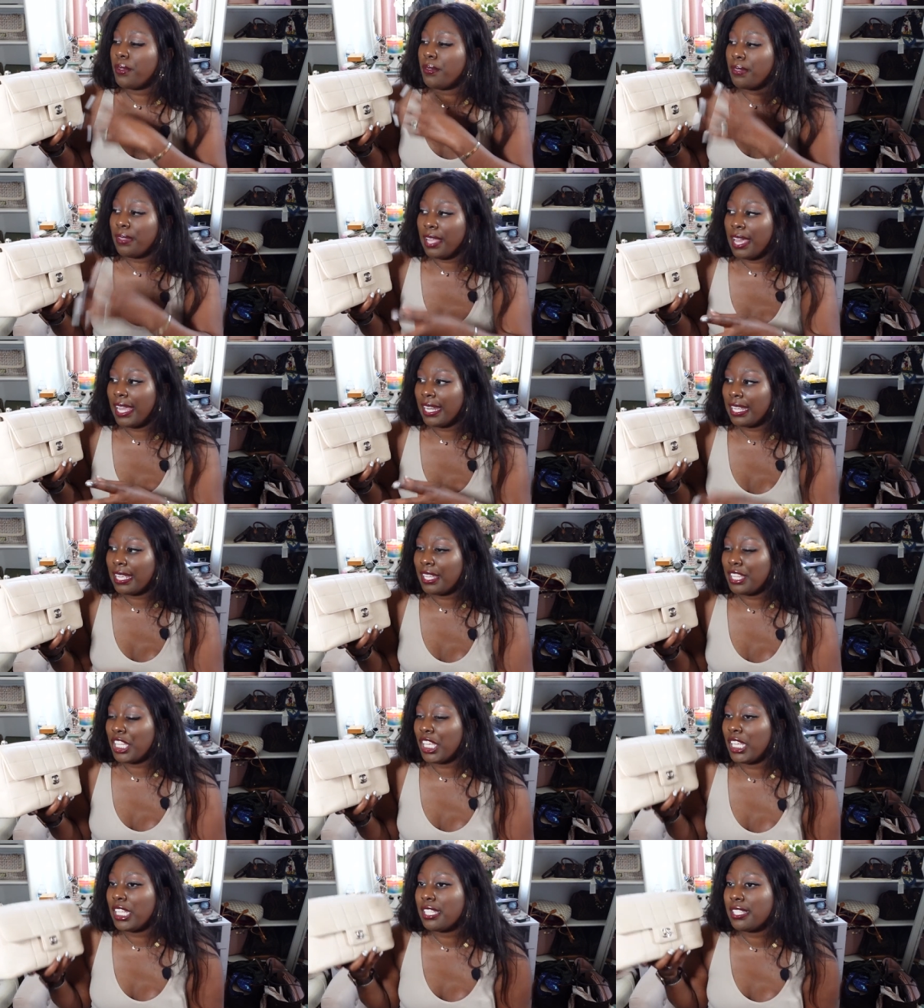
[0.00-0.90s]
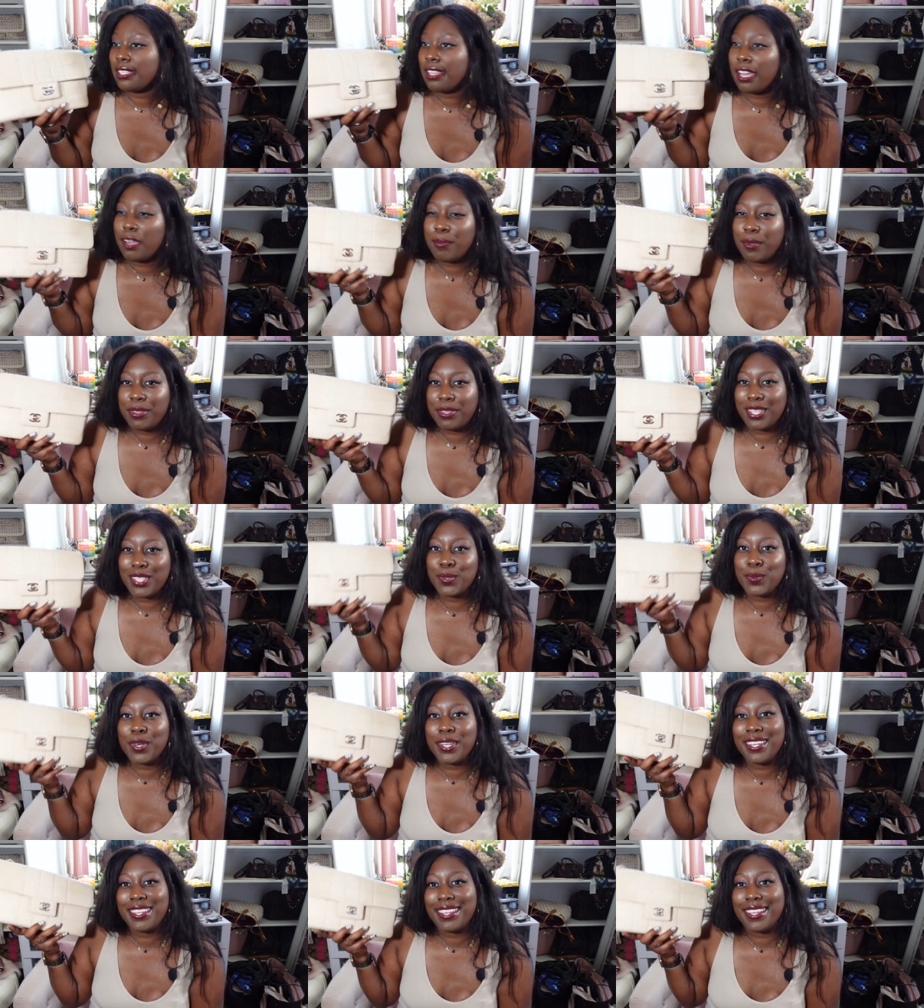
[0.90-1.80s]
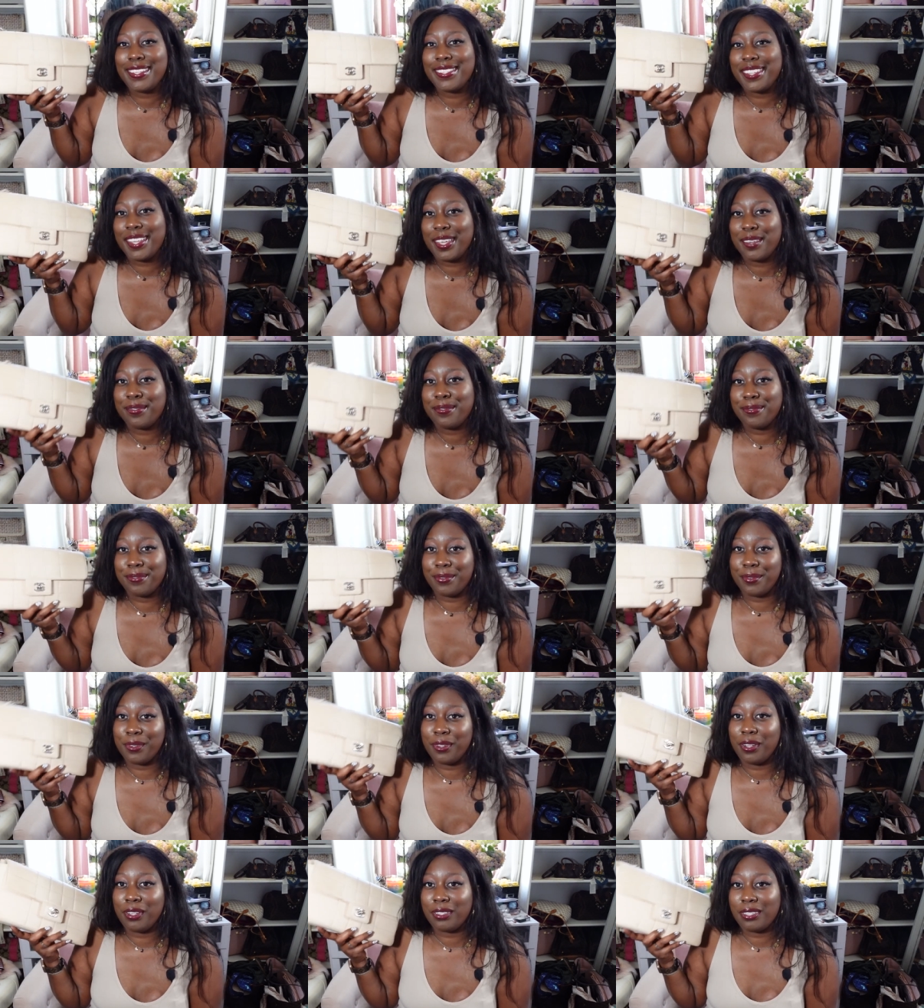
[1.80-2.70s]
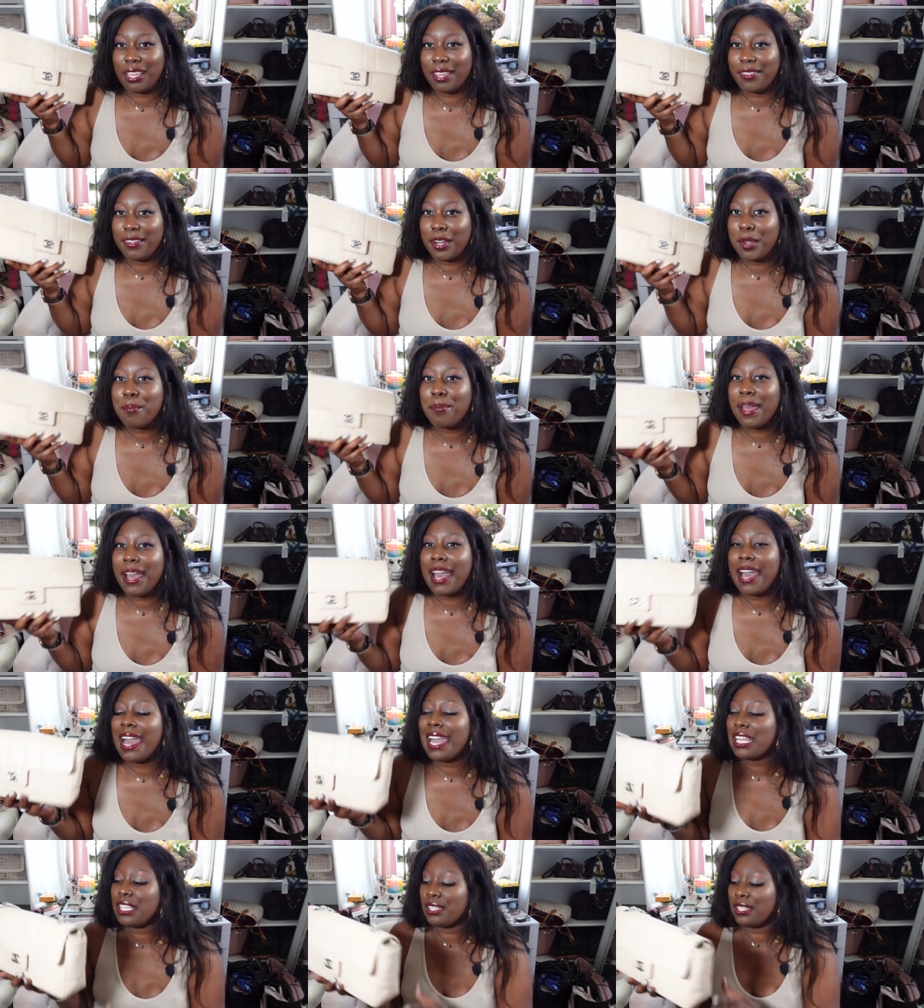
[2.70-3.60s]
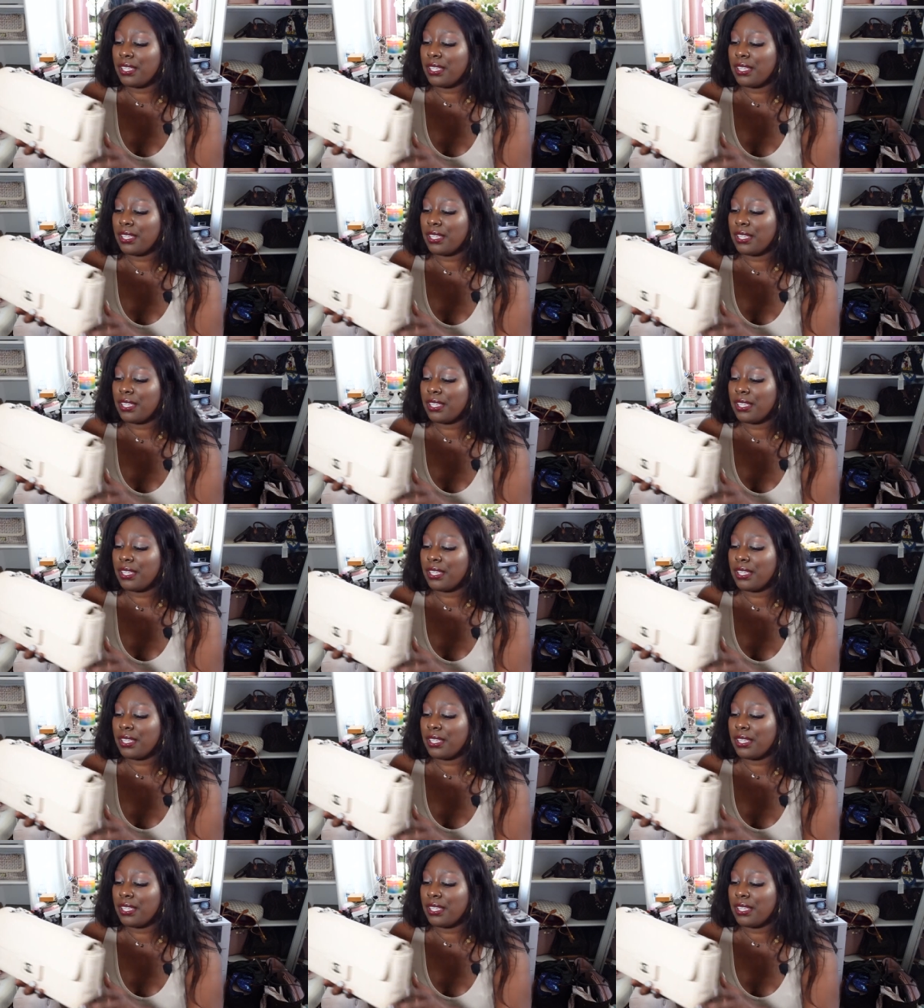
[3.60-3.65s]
lining on the inside, but this one is a full leather bag.